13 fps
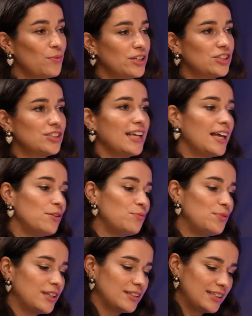which
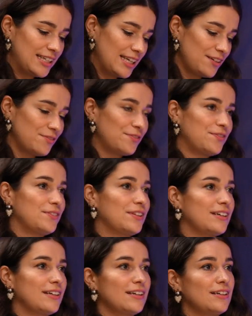then will give
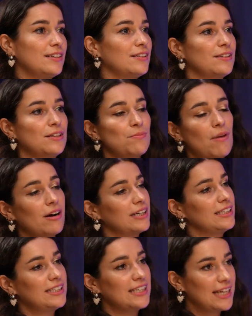the
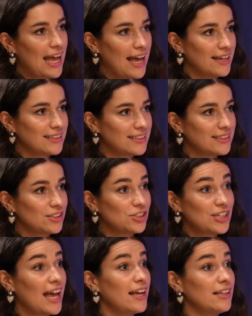marketing heads the
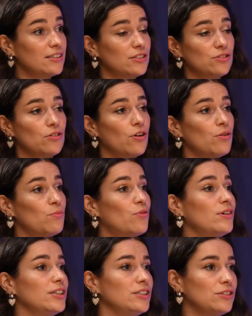chance to go
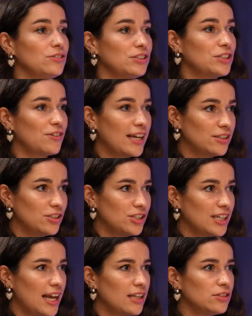more into
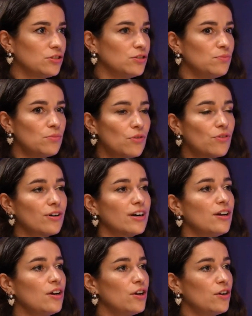strategy and to more